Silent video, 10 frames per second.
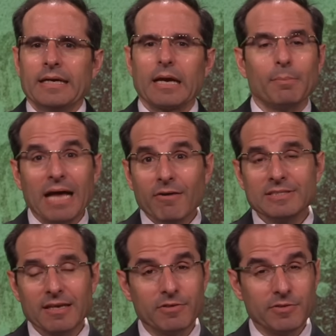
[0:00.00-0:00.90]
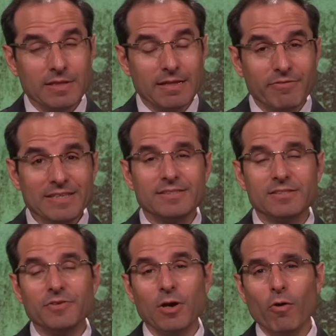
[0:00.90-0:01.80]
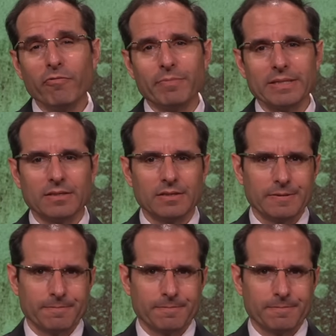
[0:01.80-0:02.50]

Rabbi David Zvi Hoffman,